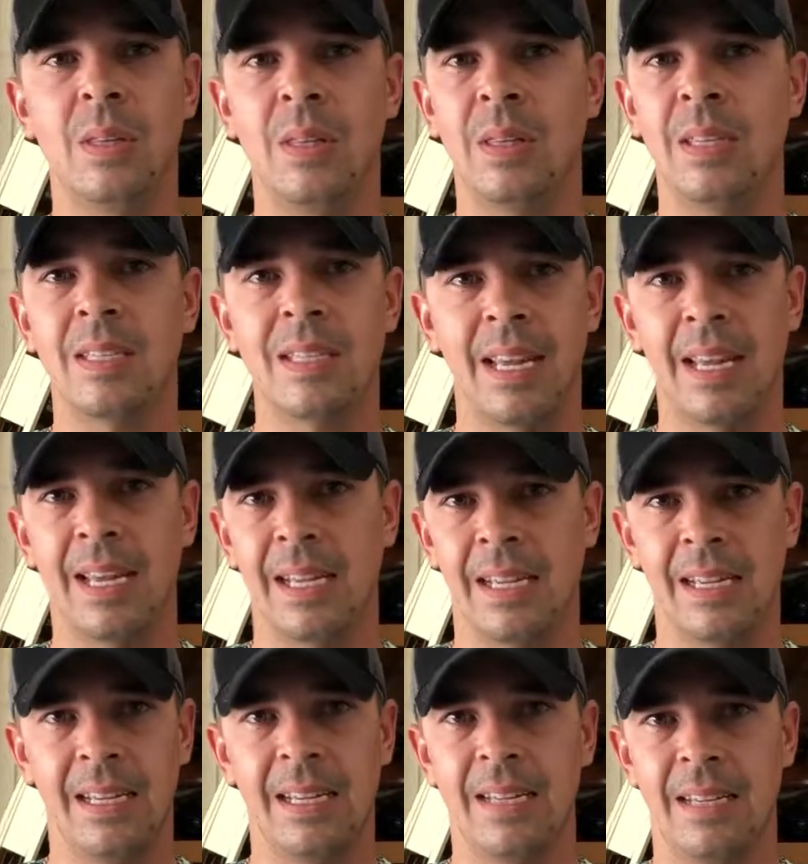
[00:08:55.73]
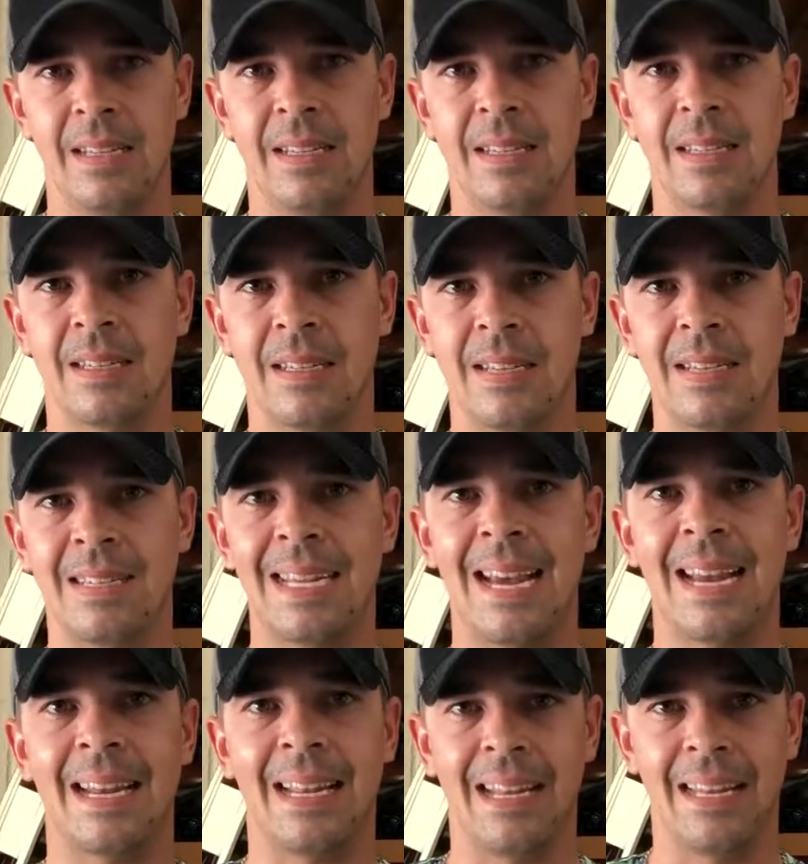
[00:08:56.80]
This thing is
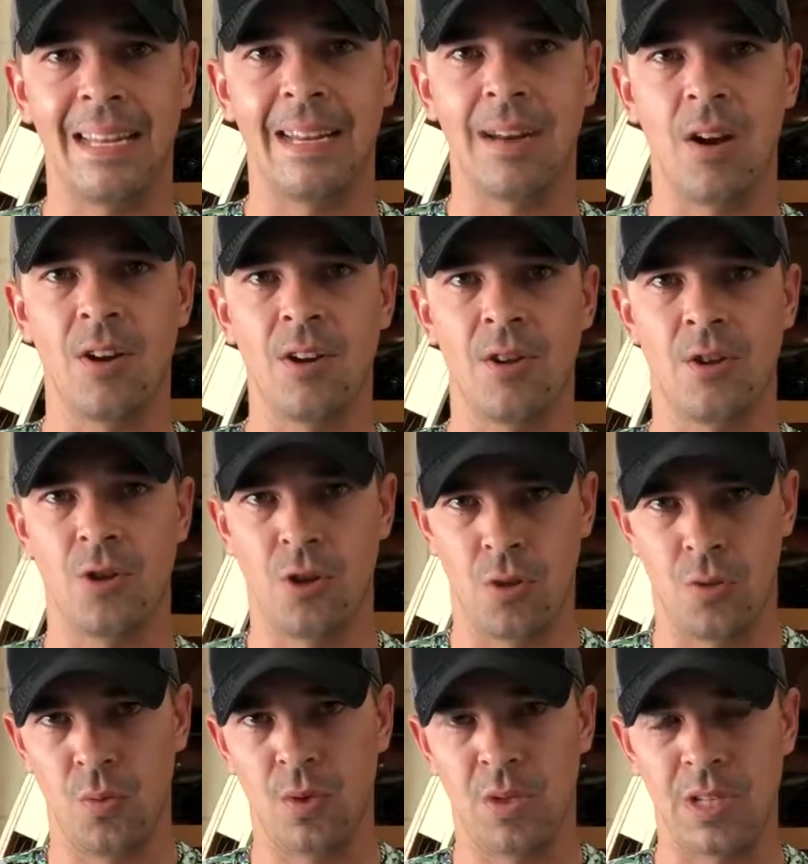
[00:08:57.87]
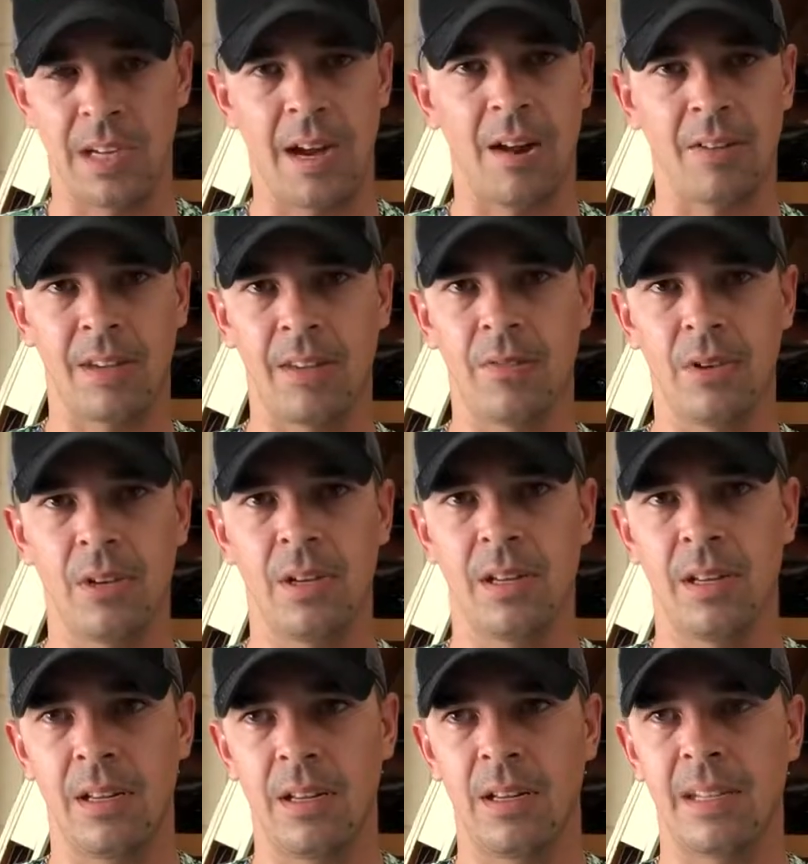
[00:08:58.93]
deadly and underused, and I'll give you
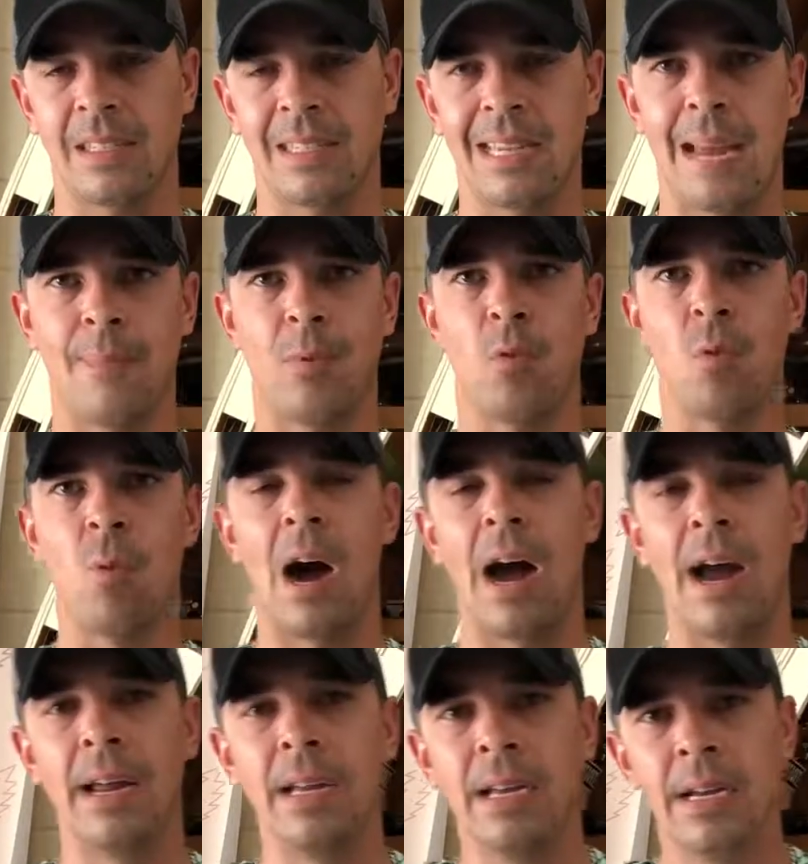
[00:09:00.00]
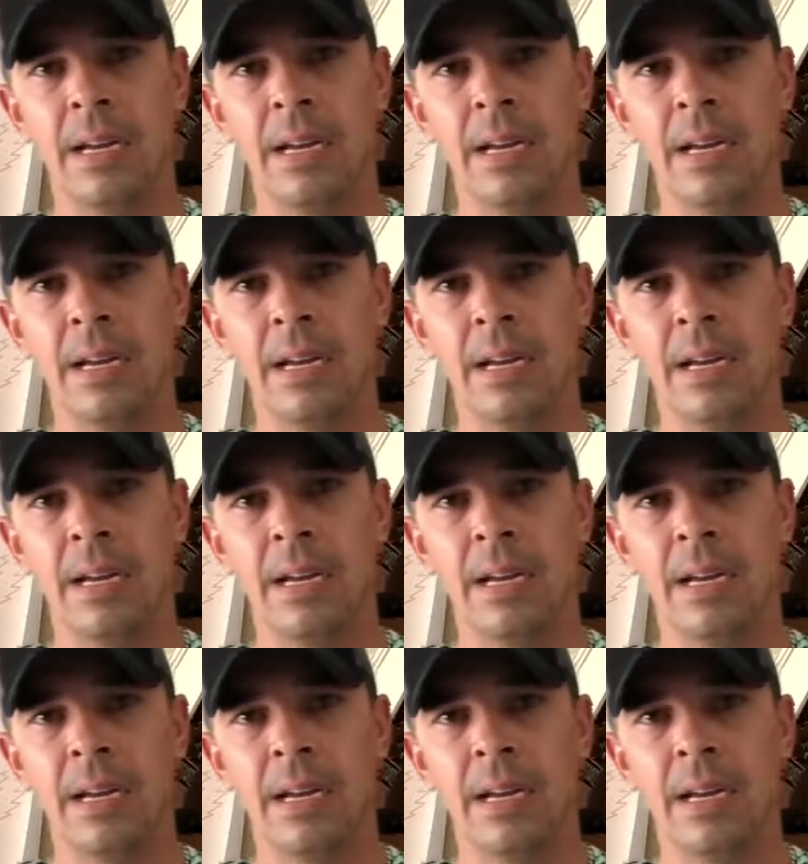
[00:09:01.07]
an example why.